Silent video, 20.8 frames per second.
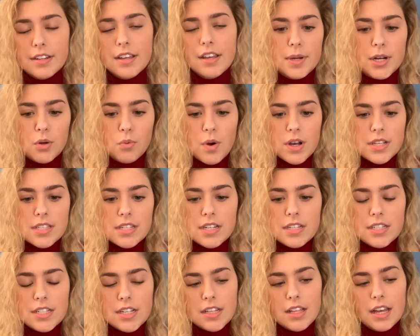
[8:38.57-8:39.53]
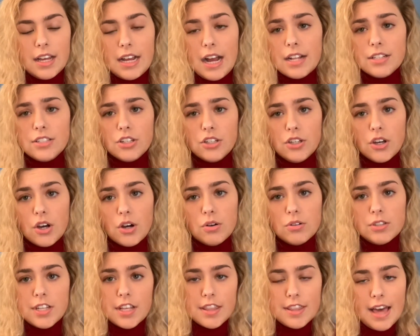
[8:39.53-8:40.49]
But it wasn't until I got to go
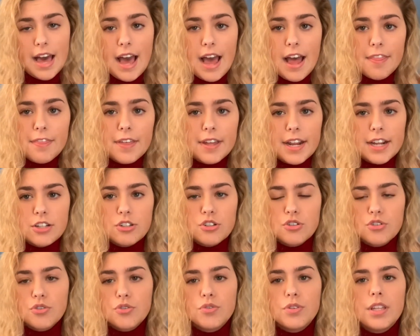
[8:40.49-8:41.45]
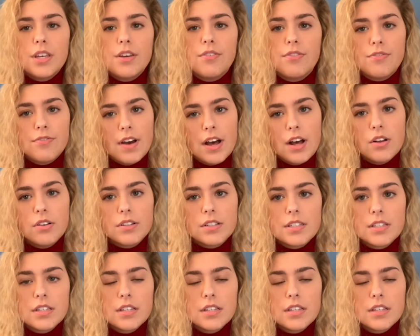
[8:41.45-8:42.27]
to that I truly felt